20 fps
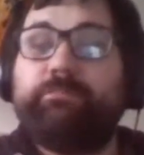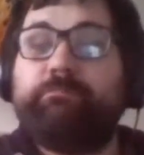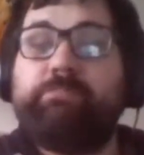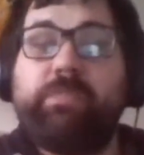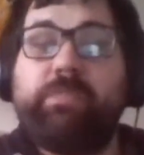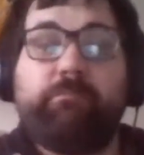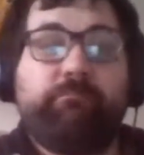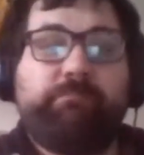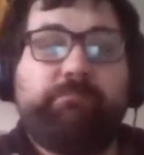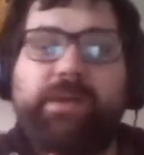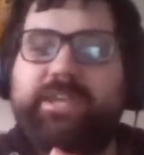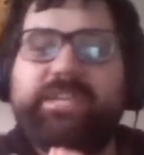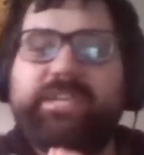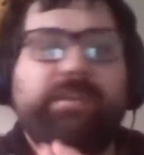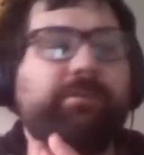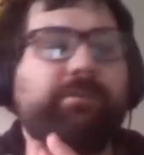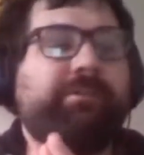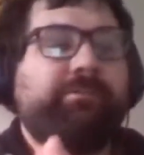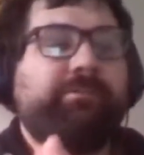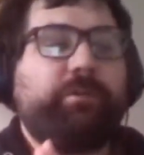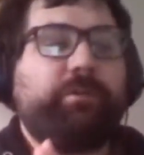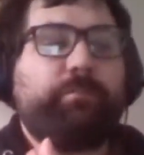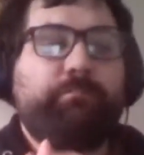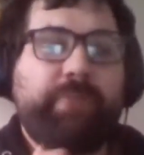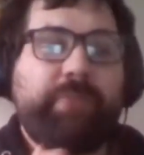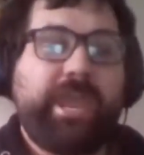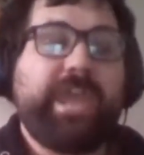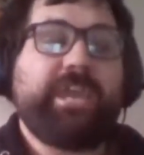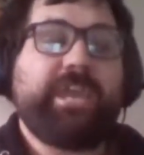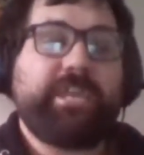But yeah,
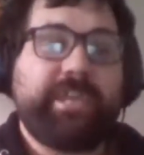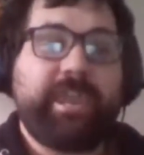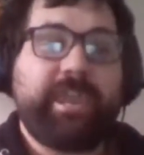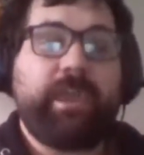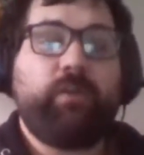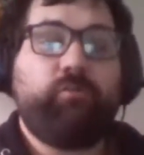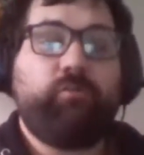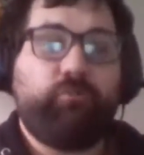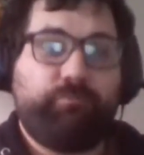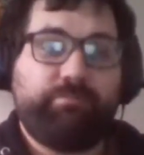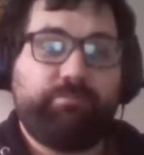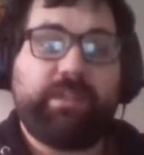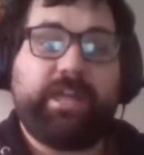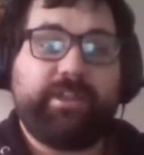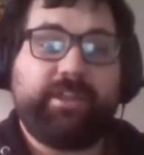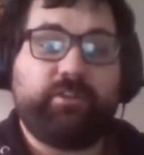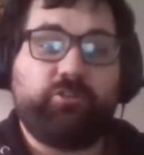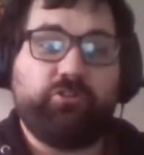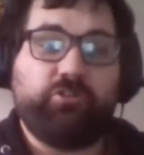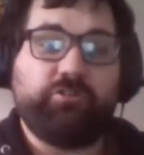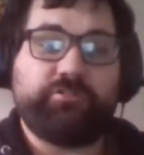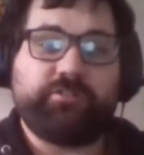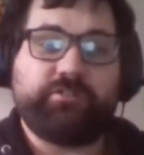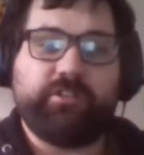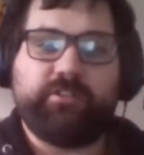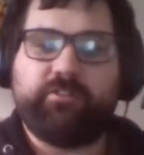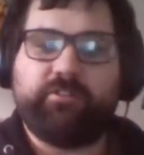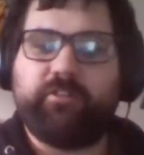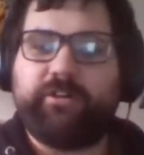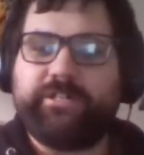Pat Carroll playing Ursula,
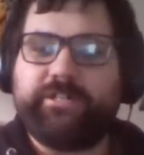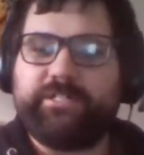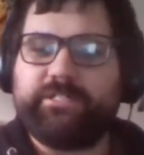like,